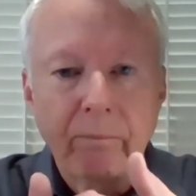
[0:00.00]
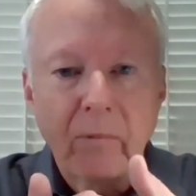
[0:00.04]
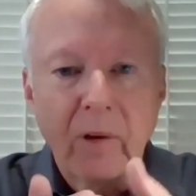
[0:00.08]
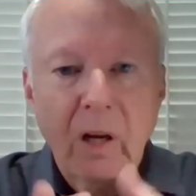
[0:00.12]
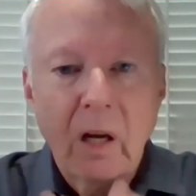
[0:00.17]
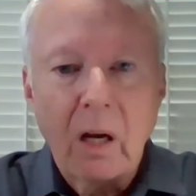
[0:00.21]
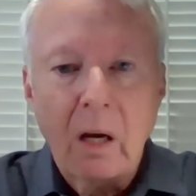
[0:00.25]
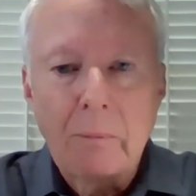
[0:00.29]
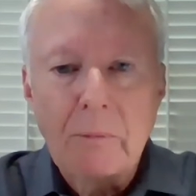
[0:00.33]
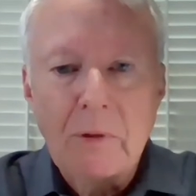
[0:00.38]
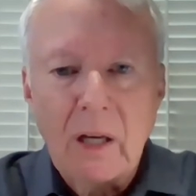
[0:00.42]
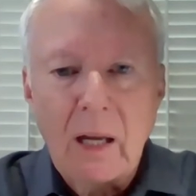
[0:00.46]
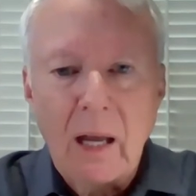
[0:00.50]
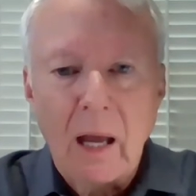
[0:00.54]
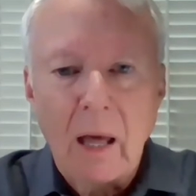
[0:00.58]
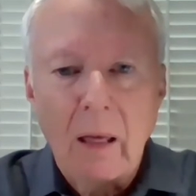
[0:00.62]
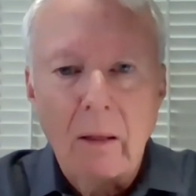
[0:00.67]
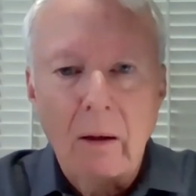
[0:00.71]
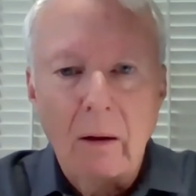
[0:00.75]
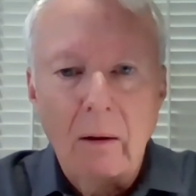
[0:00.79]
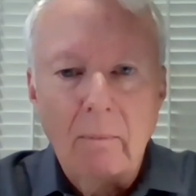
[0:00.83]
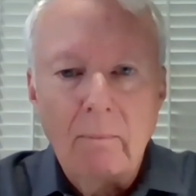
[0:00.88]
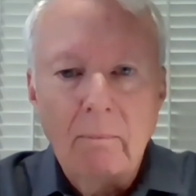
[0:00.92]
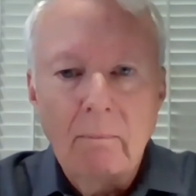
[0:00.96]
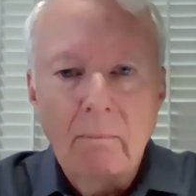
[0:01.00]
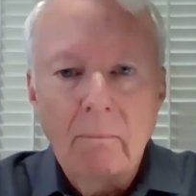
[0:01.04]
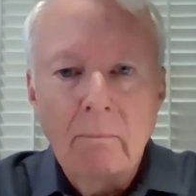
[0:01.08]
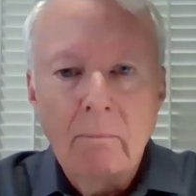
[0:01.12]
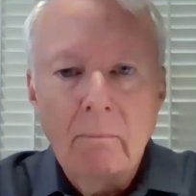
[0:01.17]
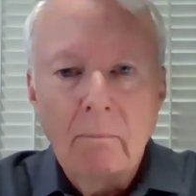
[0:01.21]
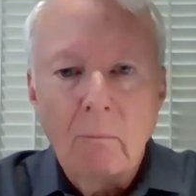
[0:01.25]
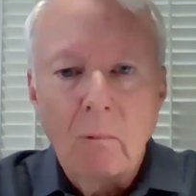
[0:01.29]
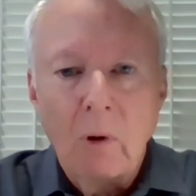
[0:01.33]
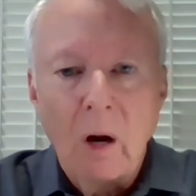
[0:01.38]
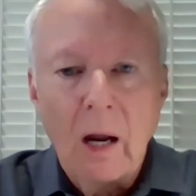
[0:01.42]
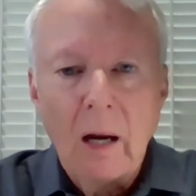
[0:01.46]
Comes together,
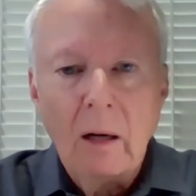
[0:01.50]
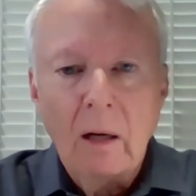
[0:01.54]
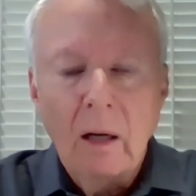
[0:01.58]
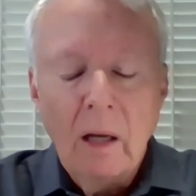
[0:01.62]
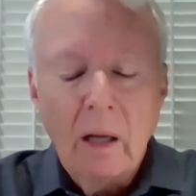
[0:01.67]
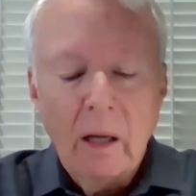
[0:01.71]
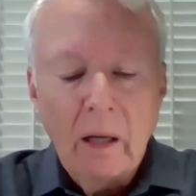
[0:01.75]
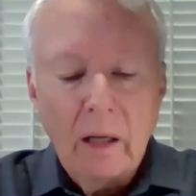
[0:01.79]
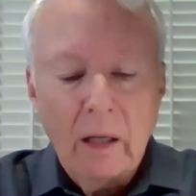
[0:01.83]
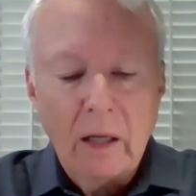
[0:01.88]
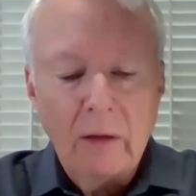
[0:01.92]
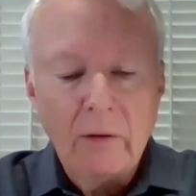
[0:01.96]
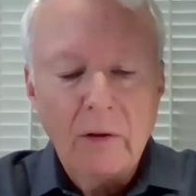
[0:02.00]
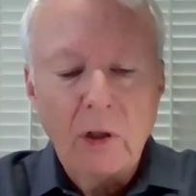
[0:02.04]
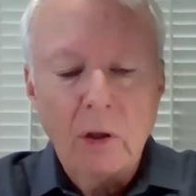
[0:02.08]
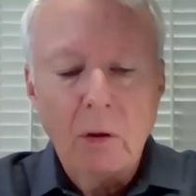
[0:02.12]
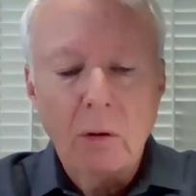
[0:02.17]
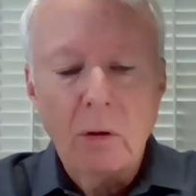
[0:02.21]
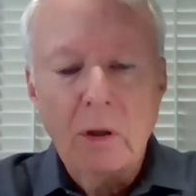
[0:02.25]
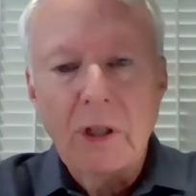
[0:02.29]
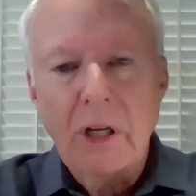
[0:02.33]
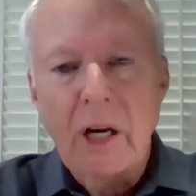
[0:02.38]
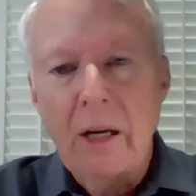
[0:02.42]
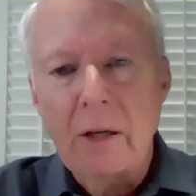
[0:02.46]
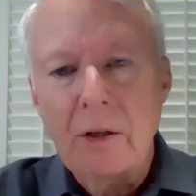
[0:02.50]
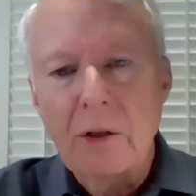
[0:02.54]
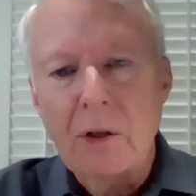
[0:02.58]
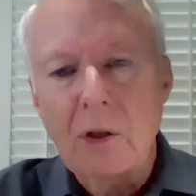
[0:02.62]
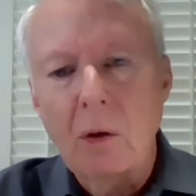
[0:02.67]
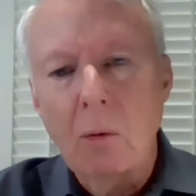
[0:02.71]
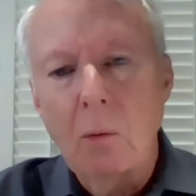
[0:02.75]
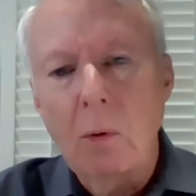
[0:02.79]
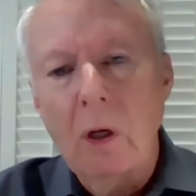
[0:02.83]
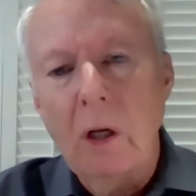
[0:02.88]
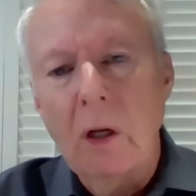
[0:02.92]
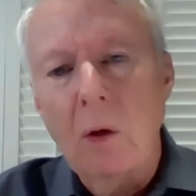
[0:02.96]
right? Gives you a chance
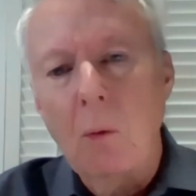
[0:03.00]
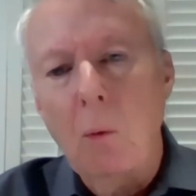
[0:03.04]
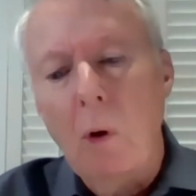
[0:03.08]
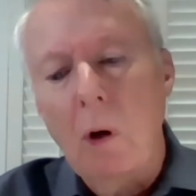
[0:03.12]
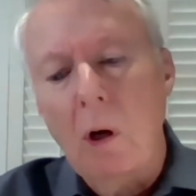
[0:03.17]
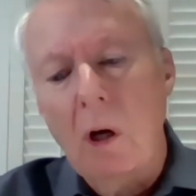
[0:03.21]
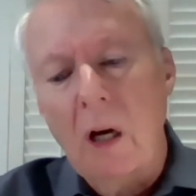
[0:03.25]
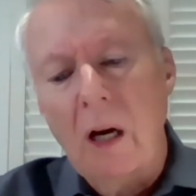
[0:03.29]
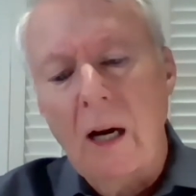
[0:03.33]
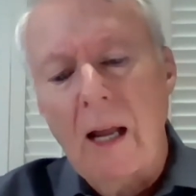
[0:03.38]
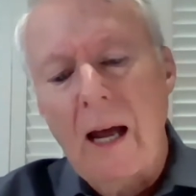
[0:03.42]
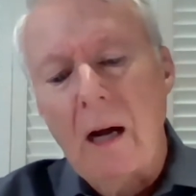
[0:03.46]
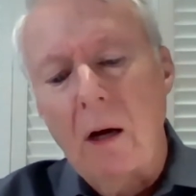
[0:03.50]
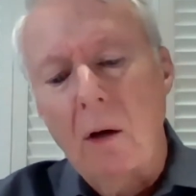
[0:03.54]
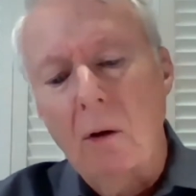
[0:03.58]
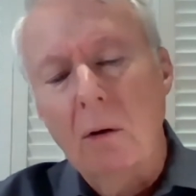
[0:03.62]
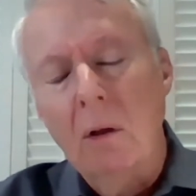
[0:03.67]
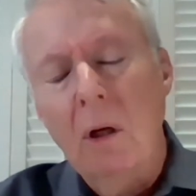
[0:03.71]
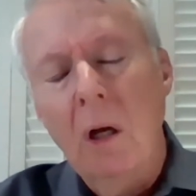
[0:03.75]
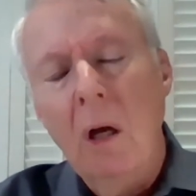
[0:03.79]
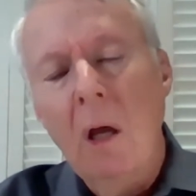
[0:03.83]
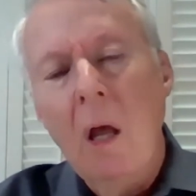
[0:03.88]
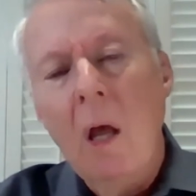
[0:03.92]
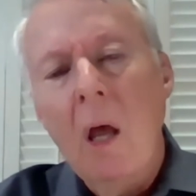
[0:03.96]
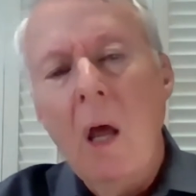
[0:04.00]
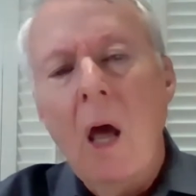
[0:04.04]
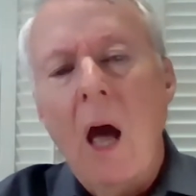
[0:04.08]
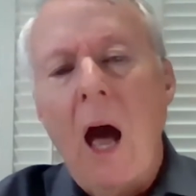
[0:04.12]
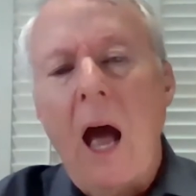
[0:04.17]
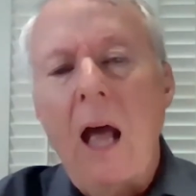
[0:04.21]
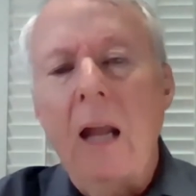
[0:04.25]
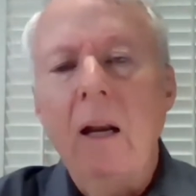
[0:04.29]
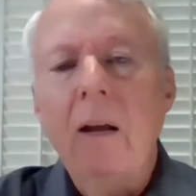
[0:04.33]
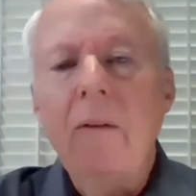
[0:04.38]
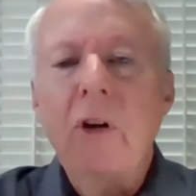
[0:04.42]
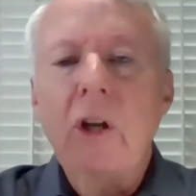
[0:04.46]
to really work it out.
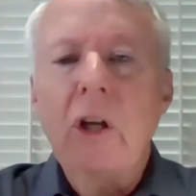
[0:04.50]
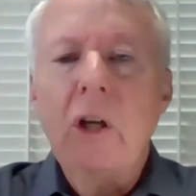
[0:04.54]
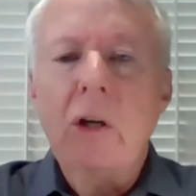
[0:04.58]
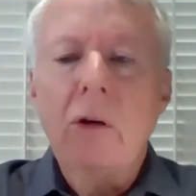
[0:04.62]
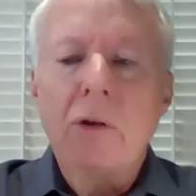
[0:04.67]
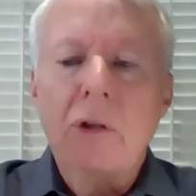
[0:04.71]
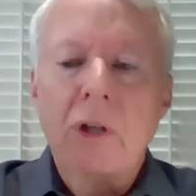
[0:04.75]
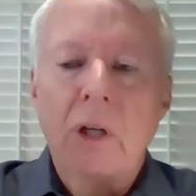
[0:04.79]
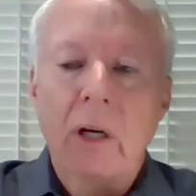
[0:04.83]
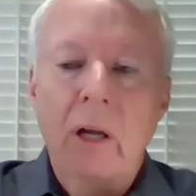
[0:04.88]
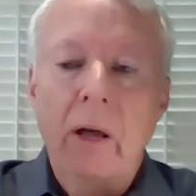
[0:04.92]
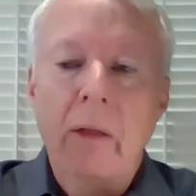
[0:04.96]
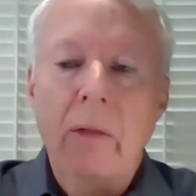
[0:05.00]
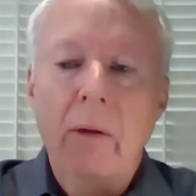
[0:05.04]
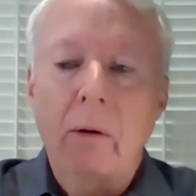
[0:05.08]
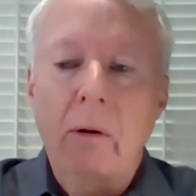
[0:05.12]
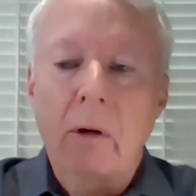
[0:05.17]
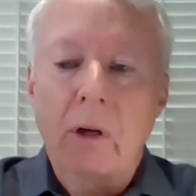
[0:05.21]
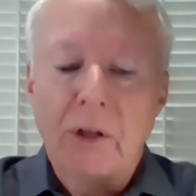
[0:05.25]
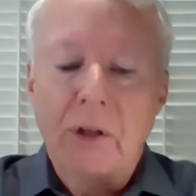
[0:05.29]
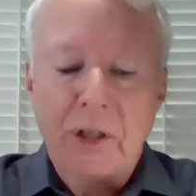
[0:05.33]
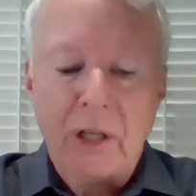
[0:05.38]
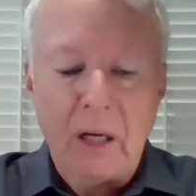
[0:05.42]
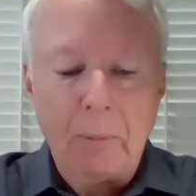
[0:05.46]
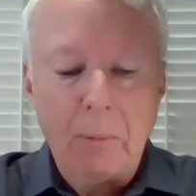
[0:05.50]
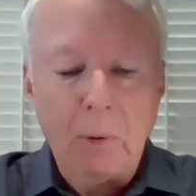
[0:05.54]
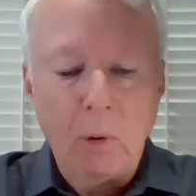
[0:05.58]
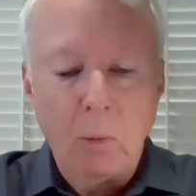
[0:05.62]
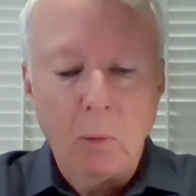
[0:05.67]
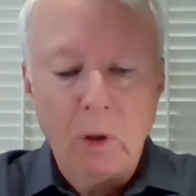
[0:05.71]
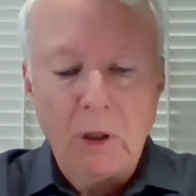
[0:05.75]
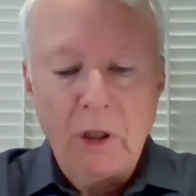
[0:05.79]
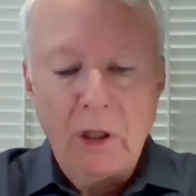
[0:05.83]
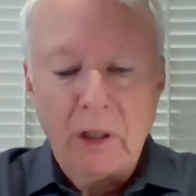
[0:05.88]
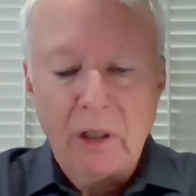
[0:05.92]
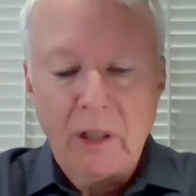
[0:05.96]
I love to use another example,
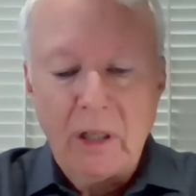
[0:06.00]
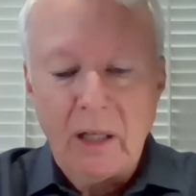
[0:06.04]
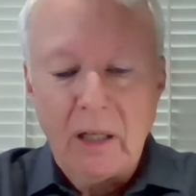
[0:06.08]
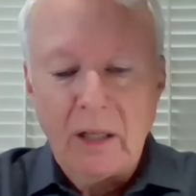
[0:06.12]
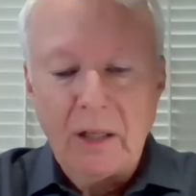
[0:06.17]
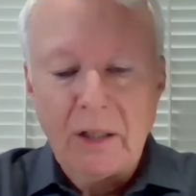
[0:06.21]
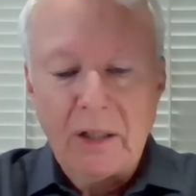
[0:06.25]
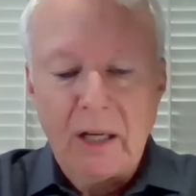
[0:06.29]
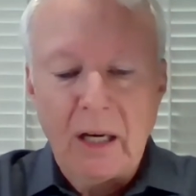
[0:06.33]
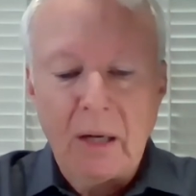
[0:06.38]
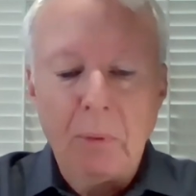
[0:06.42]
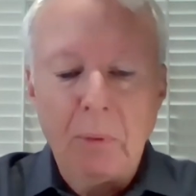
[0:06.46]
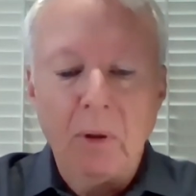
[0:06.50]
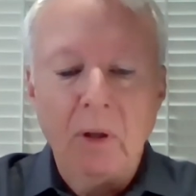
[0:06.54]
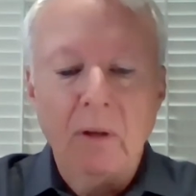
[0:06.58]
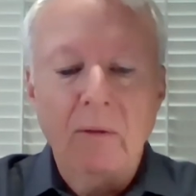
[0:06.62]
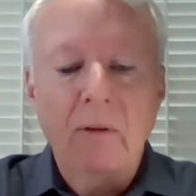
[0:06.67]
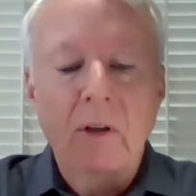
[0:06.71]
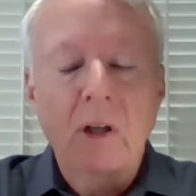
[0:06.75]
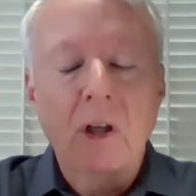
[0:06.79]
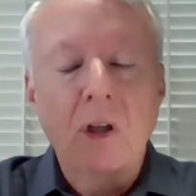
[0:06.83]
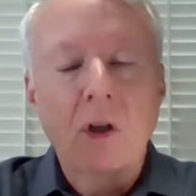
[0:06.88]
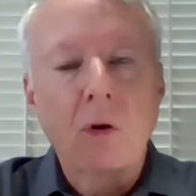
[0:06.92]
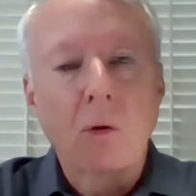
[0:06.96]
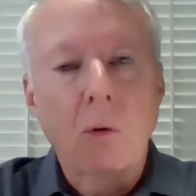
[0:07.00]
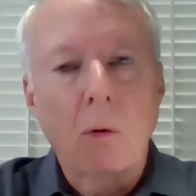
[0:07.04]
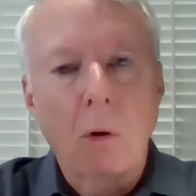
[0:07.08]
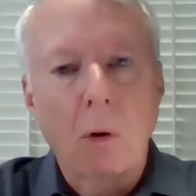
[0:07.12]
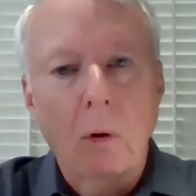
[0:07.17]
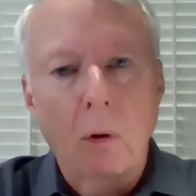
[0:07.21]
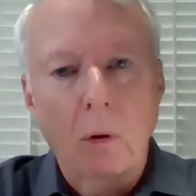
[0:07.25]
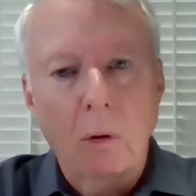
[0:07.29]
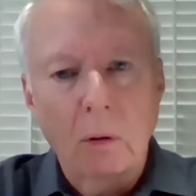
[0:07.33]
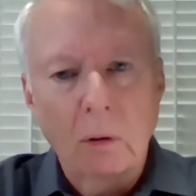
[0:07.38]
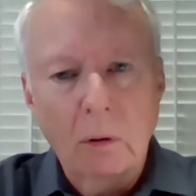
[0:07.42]
which is the example of control.